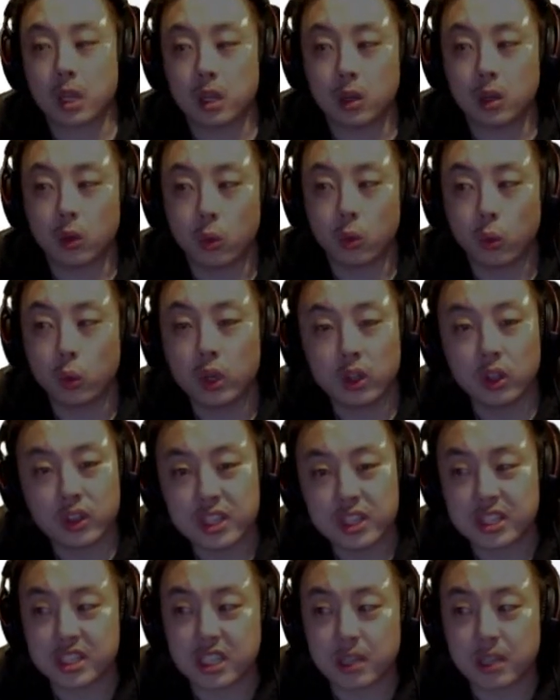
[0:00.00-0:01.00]
Will this
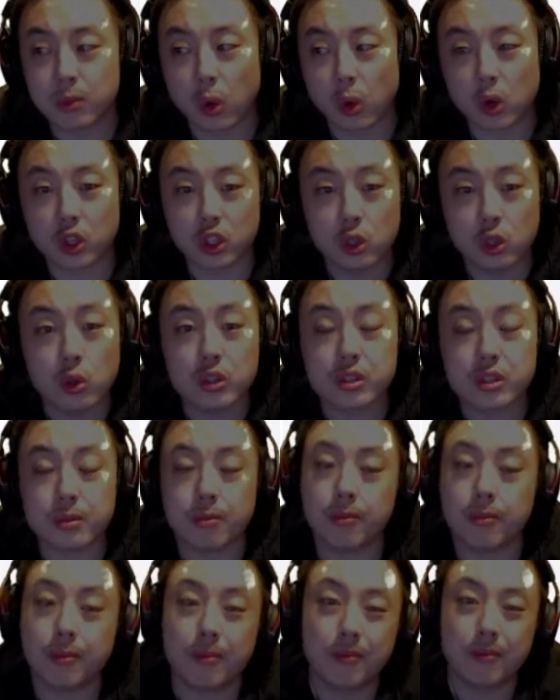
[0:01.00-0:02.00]
see more use?
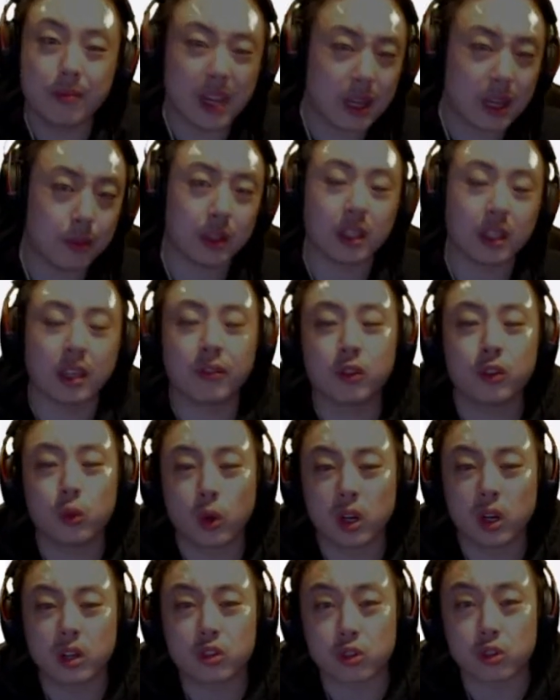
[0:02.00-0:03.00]
Maybe. If you want
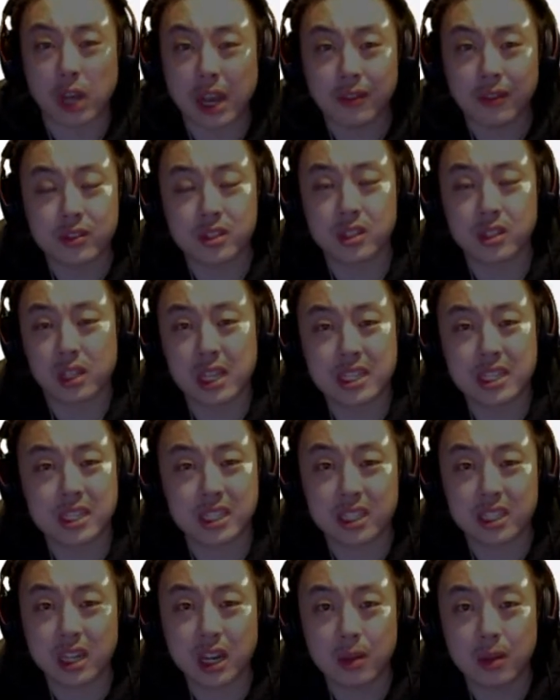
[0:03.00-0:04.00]
to draft Celeste
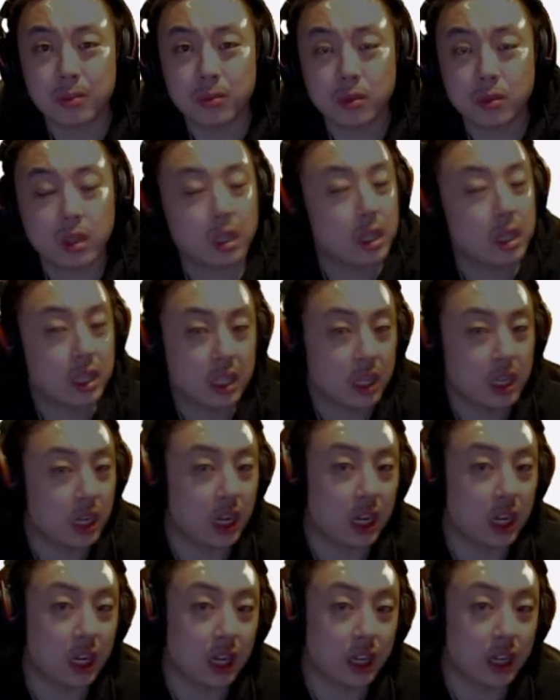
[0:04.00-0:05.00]
Dom,
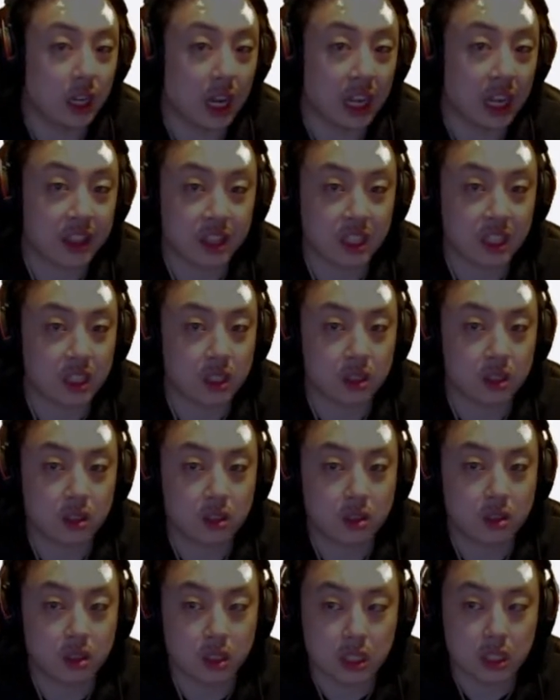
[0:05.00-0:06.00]
I think
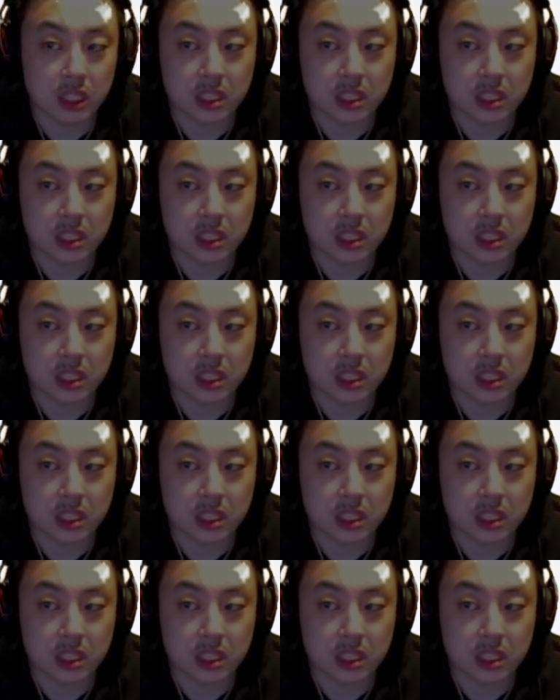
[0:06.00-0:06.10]
it's